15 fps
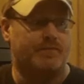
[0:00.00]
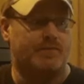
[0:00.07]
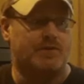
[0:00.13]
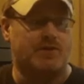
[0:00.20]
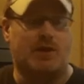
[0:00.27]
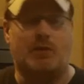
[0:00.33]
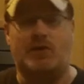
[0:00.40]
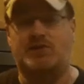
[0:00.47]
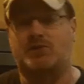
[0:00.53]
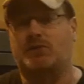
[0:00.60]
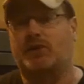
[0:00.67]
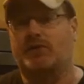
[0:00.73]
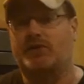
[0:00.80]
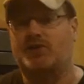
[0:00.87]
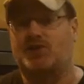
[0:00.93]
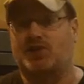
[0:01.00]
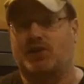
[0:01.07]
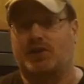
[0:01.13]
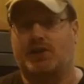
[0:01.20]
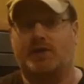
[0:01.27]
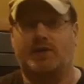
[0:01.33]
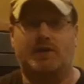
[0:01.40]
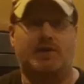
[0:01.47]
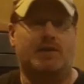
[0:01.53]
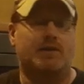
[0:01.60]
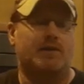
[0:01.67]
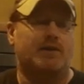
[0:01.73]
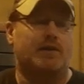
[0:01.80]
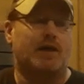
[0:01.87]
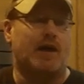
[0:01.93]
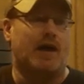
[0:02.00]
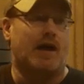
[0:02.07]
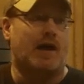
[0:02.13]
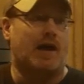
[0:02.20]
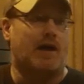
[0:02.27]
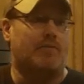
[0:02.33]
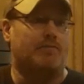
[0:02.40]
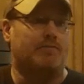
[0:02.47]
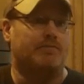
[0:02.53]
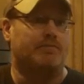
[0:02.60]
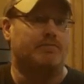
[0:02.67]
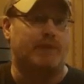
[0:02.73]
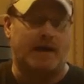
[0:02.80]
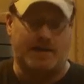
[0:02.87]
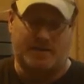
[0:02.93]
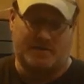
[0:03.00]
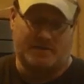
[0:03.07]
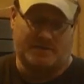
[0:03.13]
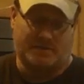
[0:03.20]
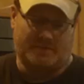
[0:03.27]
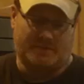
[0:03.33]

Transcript: So I wasn't really sure, but